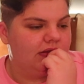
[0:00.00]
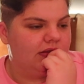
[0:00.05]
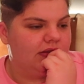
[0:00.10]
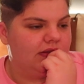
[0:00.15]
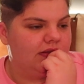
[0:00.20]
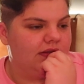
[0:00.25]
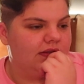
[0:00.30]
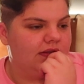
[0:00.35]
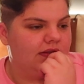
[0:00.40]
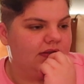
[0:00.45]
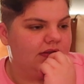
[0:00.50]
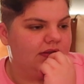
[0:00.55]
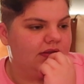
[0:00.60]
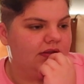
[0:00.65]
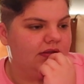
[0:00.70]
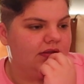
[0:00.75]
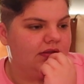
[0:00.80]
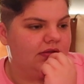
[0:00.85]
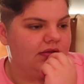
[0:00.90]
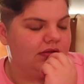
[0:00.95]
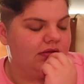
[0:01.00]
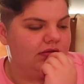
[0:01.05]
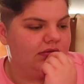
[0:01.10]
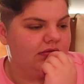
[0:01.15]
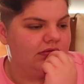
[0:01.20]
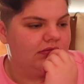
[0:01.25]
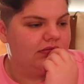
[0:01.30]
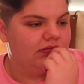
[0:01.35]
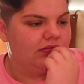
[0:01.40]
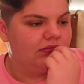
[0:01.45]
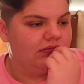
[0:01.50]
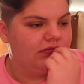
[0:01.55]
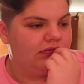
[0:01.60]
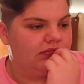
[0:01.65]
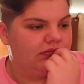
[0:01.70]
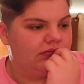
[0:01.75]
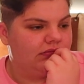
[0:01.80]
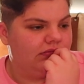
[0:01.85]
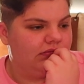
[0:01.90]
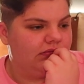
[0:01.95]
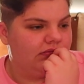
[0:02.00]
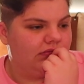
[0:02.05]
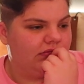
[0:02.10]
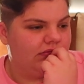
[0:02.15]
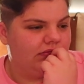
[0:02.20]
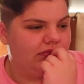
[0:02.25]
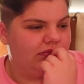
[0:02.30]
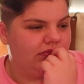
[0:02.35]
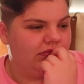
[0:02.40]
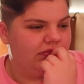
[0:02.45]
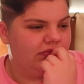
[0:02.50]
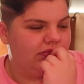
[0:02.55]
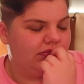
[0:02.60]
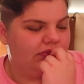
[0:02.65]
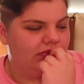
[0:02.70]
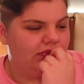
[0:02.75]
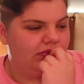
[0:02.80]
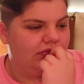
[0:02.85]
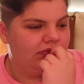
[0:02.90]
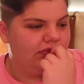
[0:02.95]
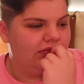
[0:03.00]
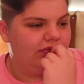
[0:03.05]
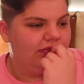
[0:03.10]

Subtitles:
This person isn't speaking.